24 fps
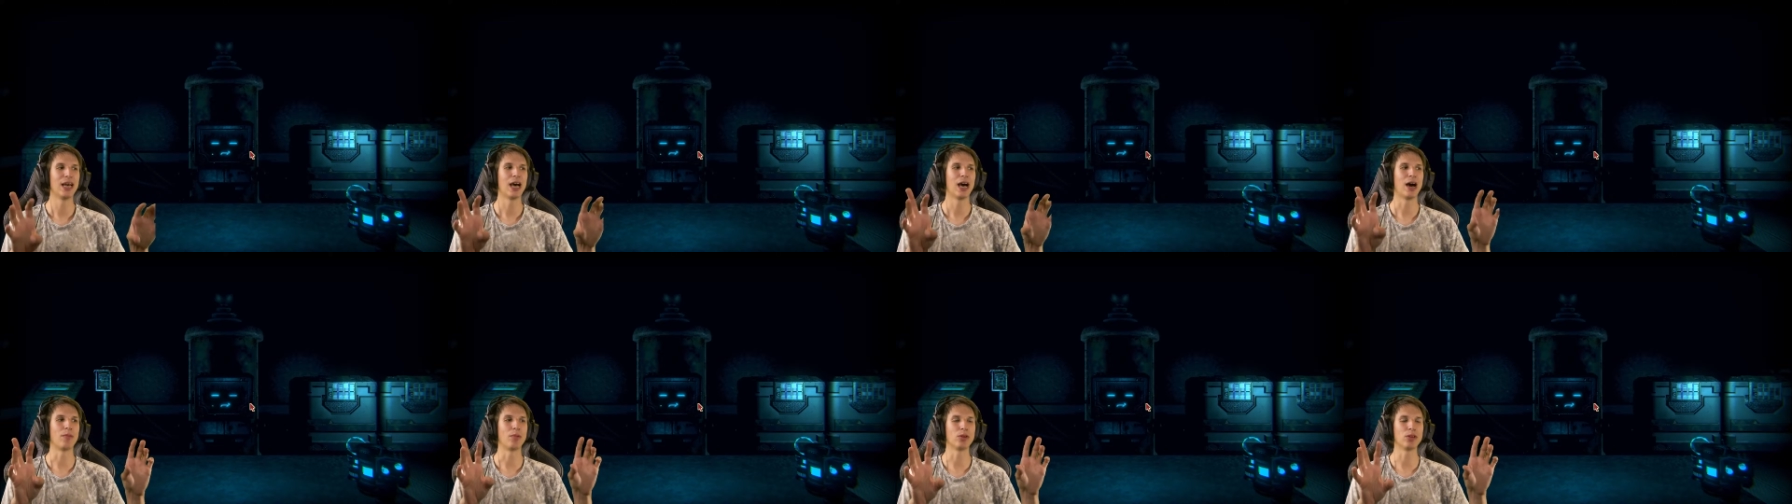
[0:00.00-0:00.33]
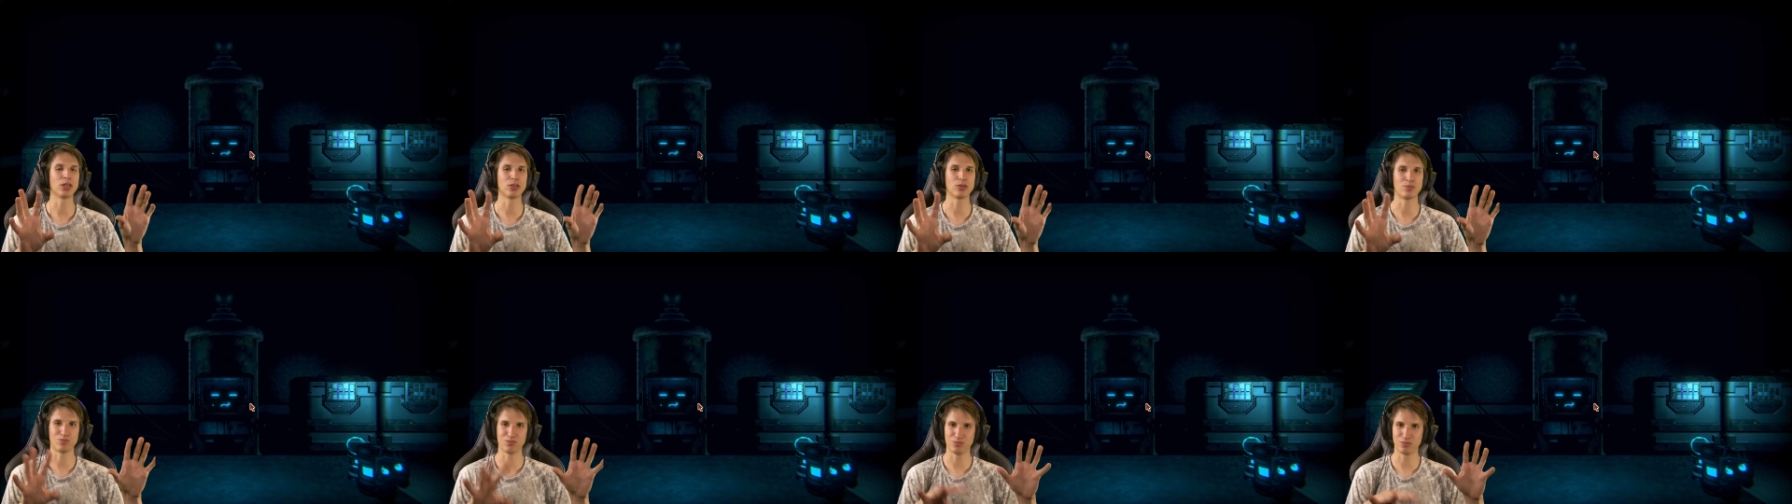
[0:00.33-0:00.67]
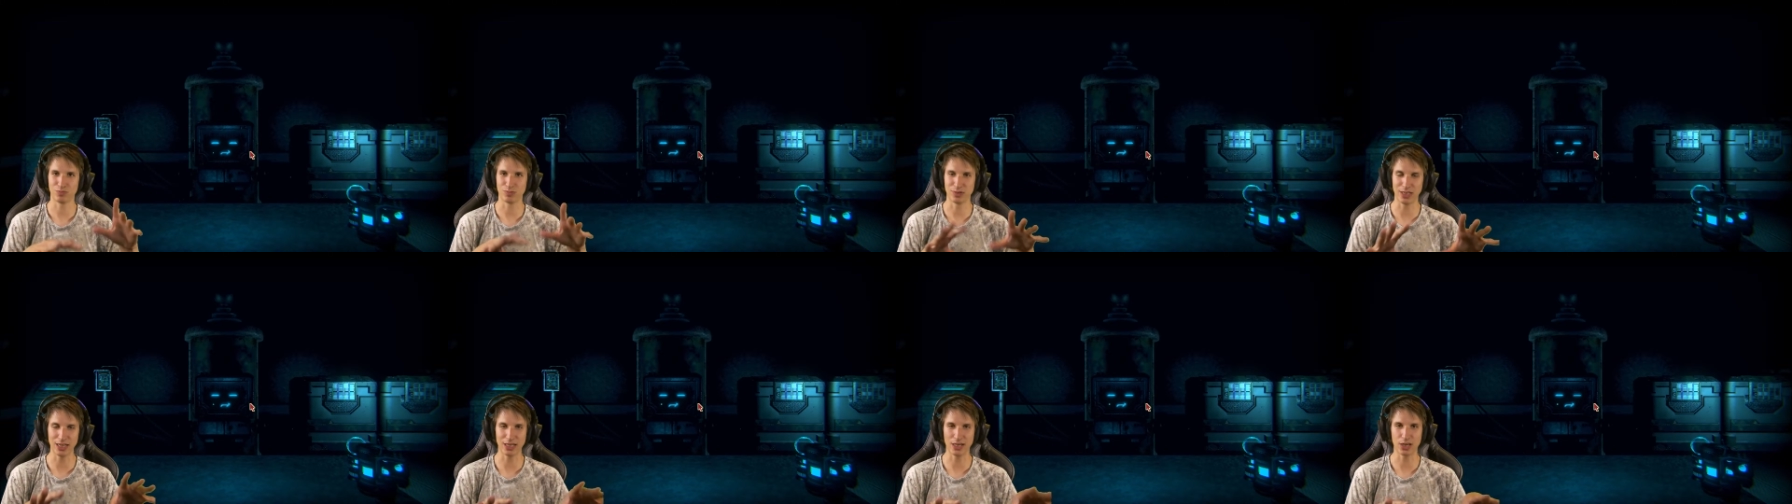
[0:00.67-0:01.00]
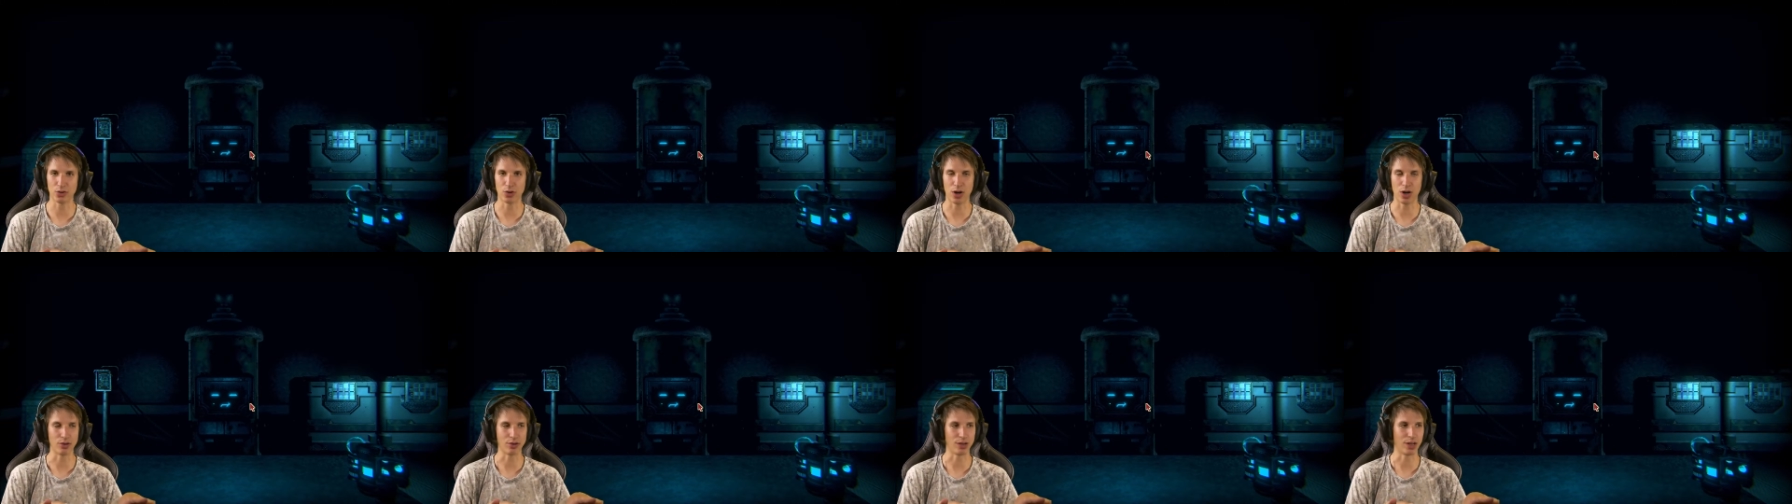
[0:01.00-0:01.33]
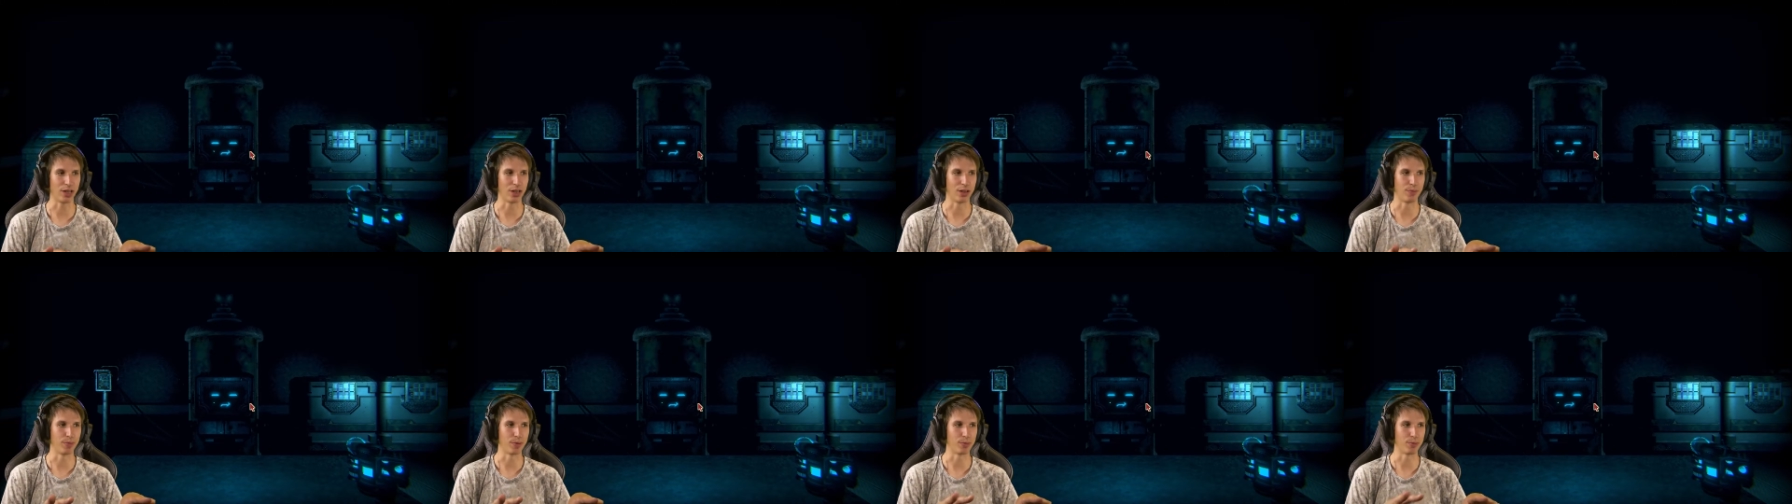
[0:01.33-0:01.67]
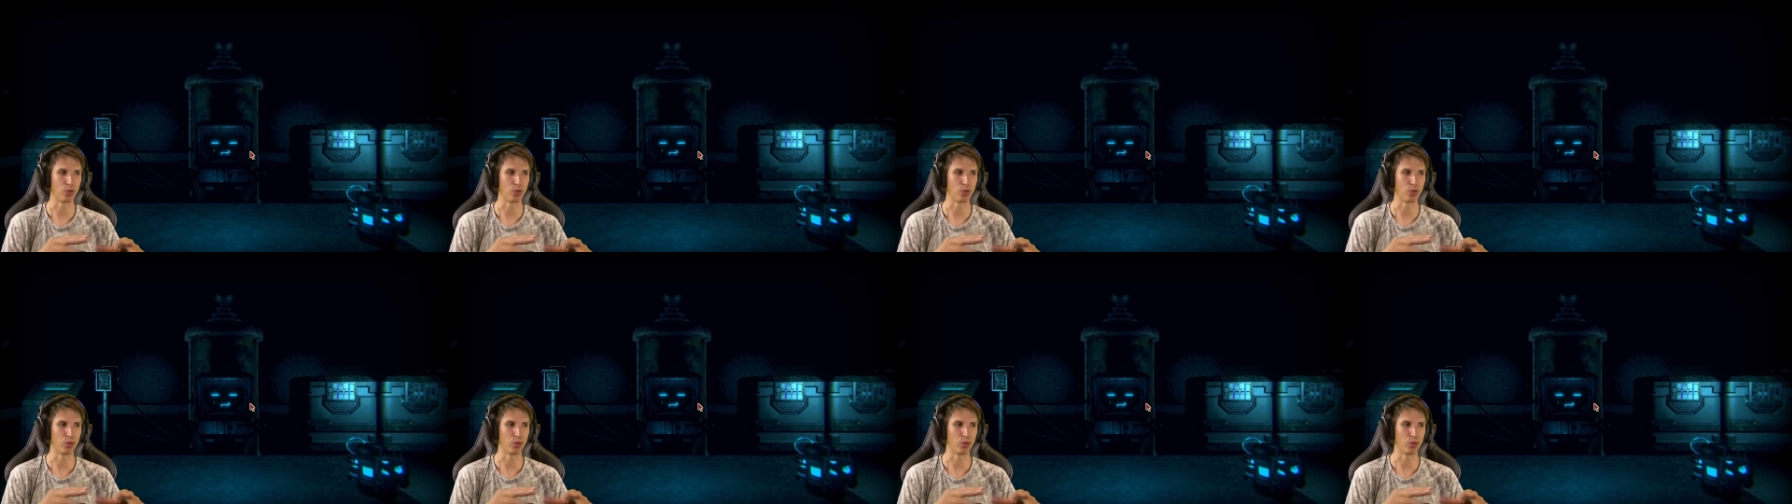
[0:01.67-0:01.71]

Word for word: I wanna dig around a little bit